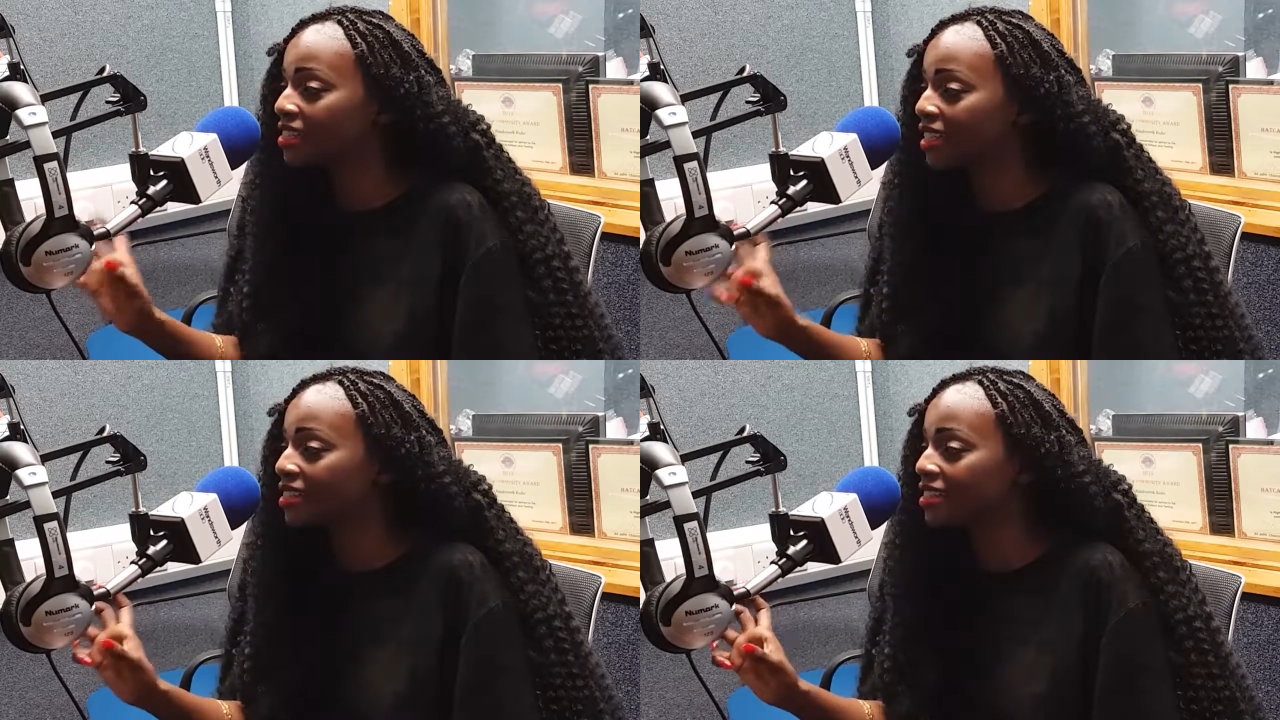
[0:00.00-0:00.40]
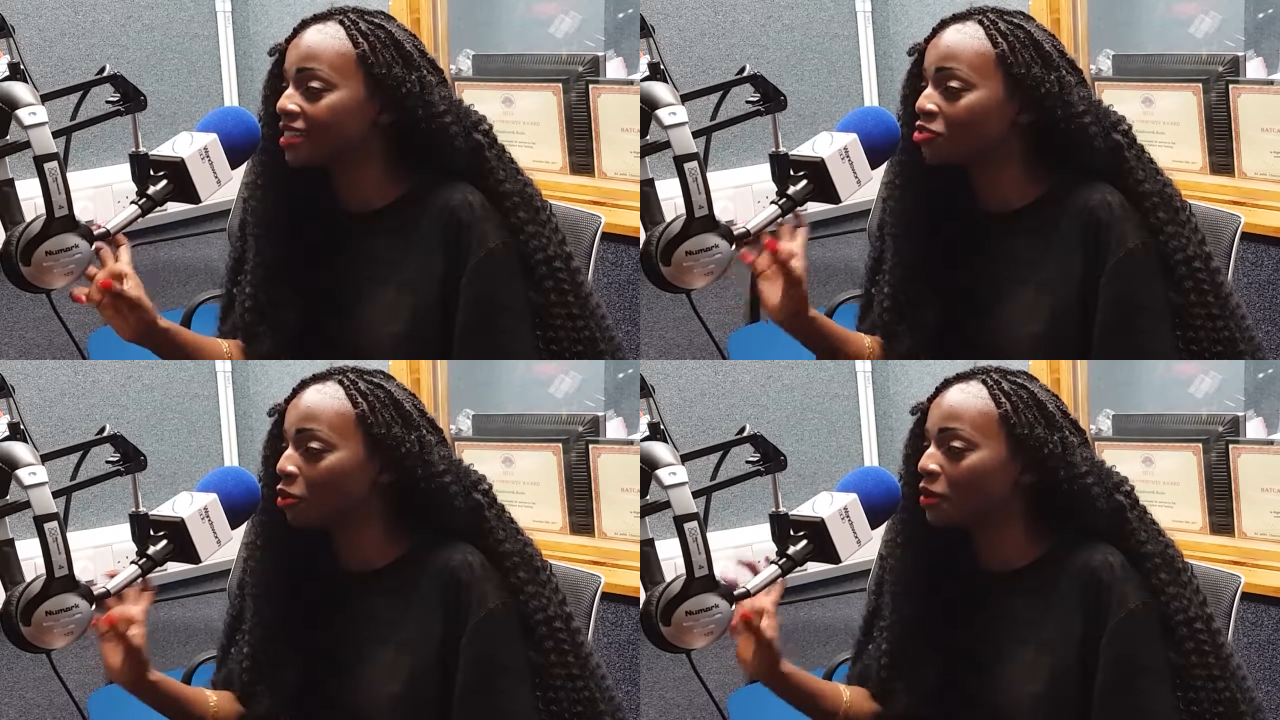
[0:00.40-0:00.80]

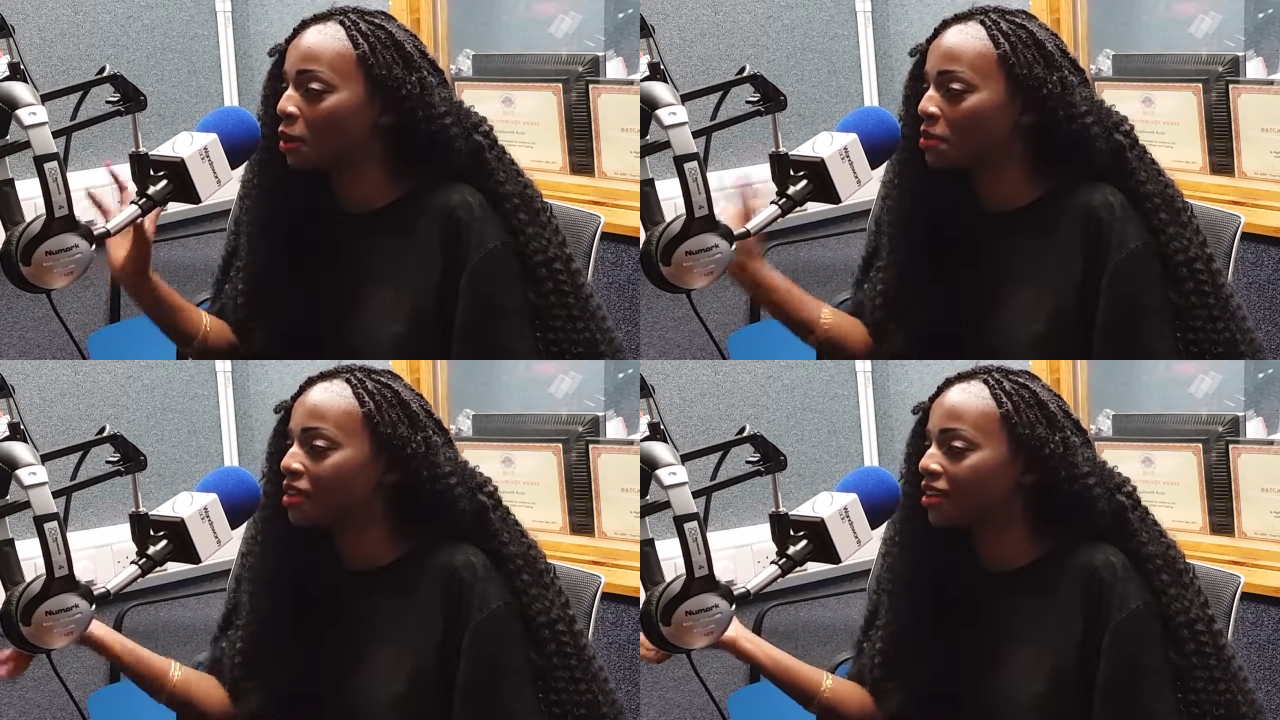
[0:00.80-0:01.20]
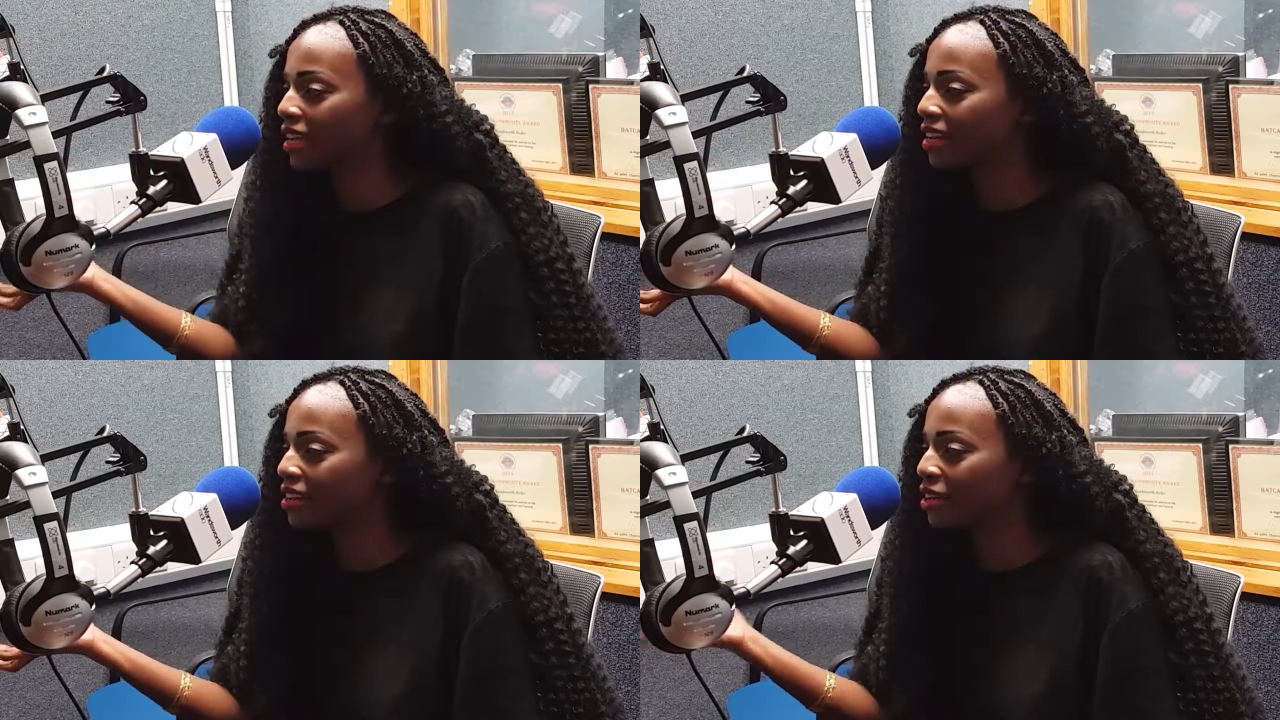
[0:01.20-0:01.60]
identity growing up
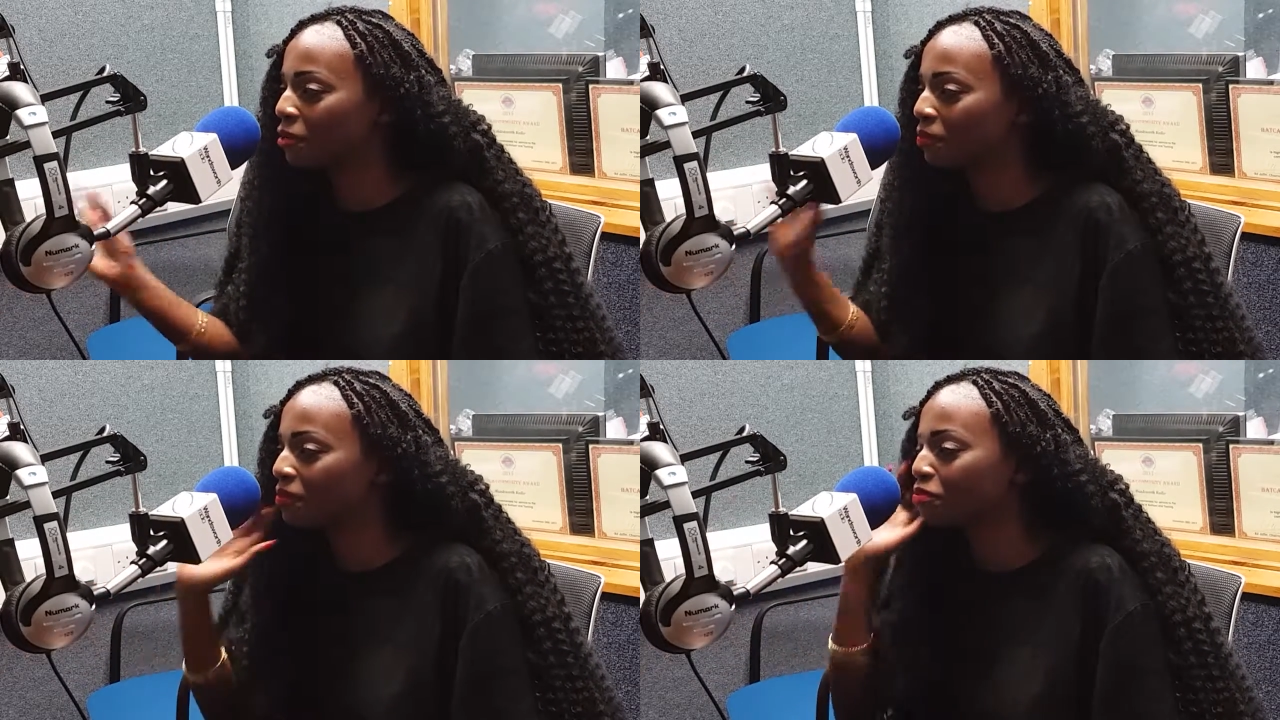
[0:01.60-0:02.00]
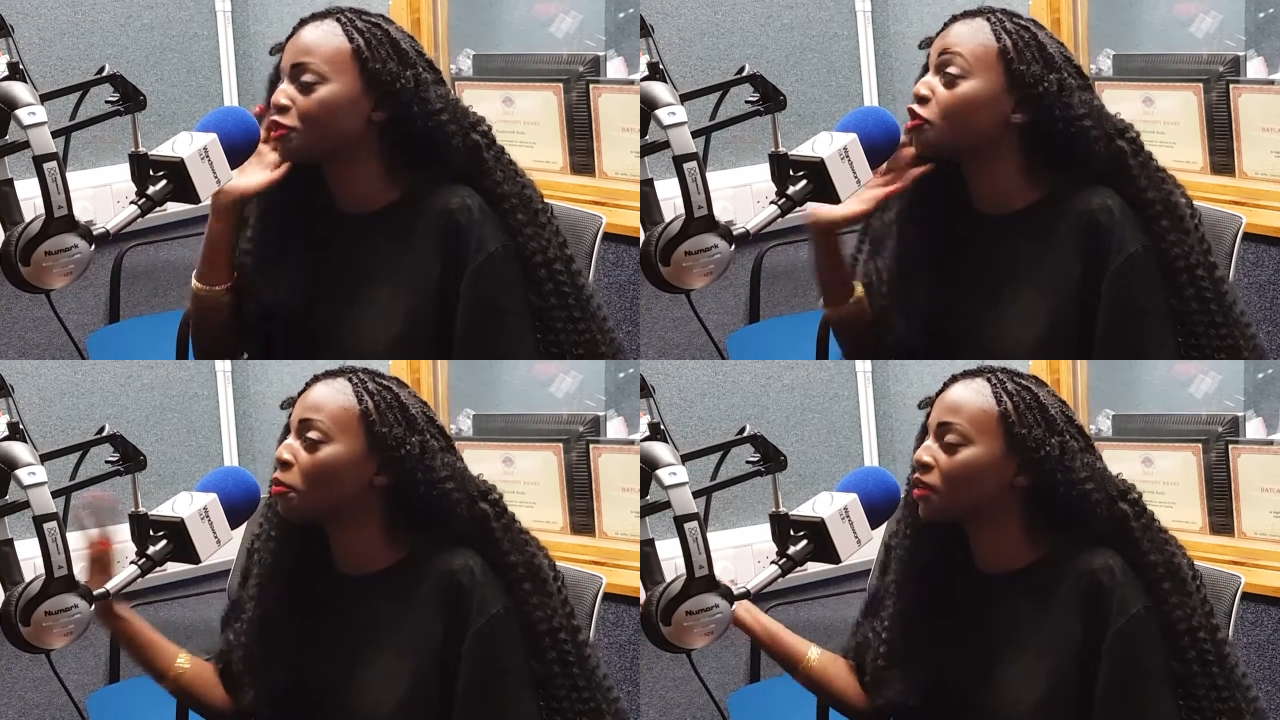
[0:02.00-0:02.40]
in a
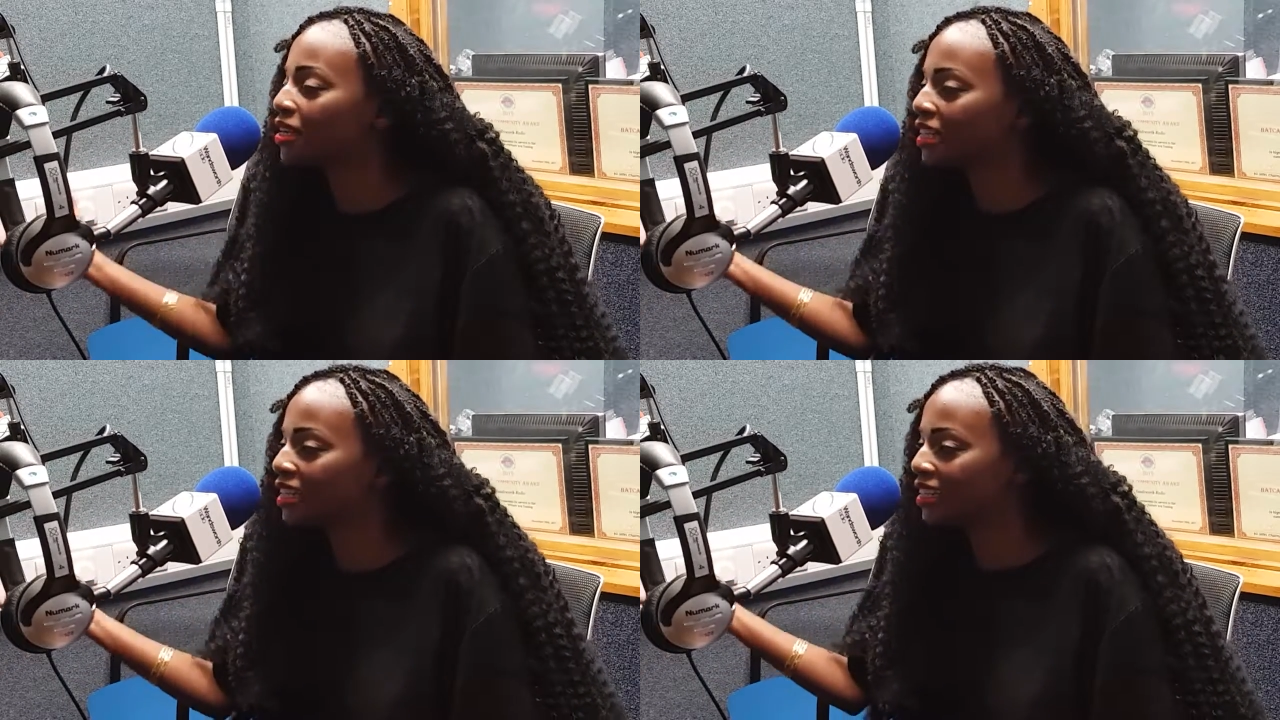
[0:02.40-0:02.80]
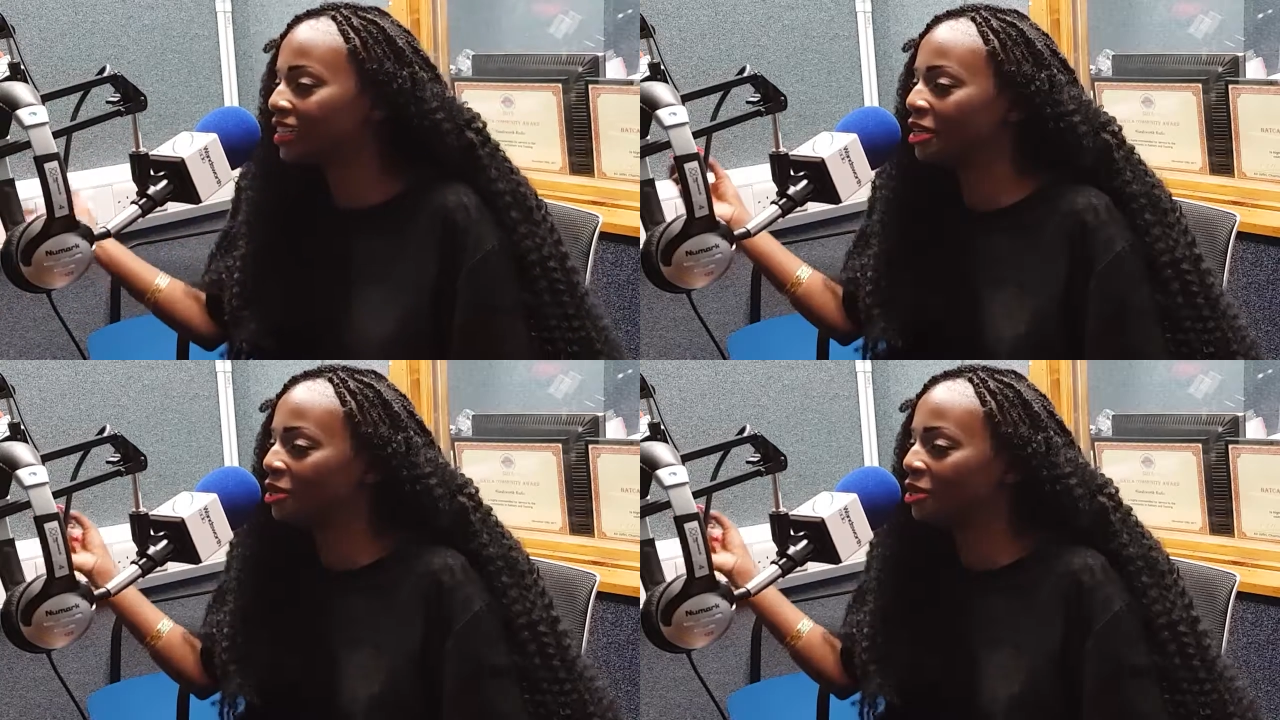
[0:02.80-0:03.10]
predominantly